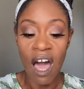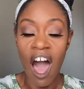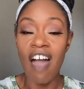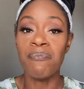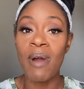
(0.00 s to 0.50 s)

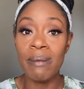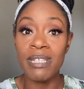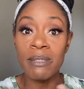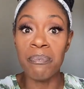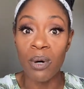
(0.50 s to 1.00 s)
I've prepped
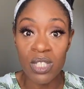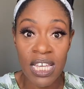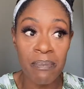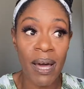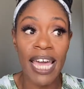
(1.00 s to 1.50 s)
his body
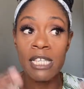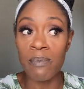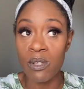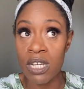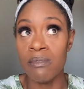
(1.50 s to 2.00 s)
by
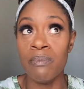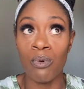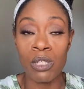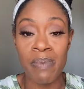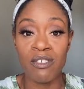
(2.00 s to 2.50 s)
exposing him to
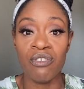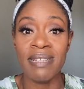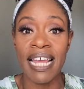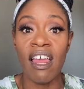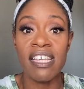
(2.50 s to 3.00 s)
broad spectrum
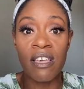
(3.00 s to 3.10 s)
daylight.